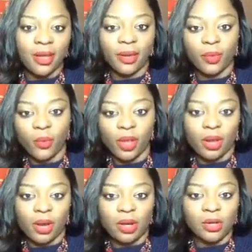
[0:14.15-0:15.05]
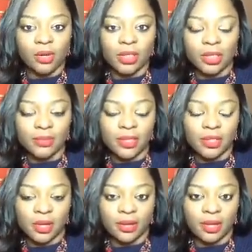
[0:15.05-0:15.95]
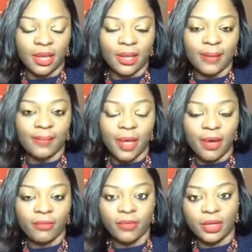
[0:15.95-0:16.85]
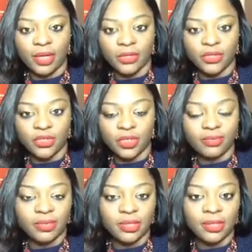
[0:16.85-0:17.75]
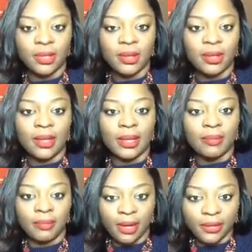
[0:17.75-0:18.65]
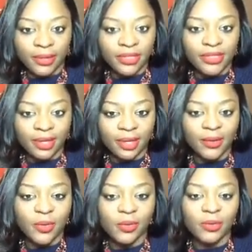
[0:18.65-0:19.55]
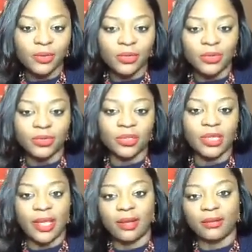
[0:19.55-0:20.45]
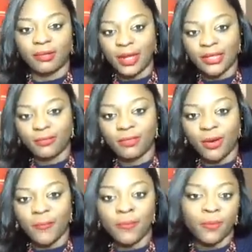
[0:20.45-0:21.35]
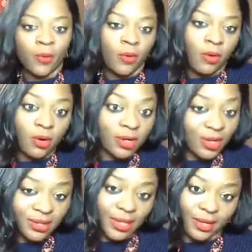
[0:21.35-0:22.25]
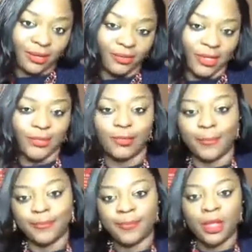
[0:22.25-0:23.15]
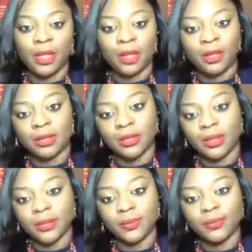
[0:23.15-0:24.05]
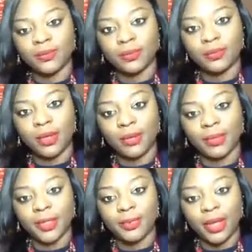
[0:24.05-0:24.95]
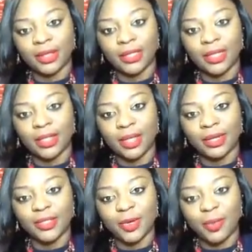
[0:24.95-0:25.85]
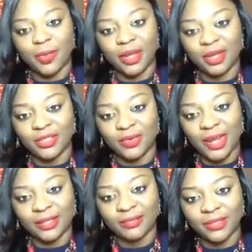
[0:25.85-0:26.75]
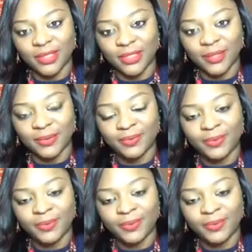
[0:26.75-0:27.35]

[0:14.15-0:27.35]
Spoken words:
And we are going to be talking about relationships in marriage and who you should take advice from or not take advice from. So I'm expecting that it's going to be an interactive session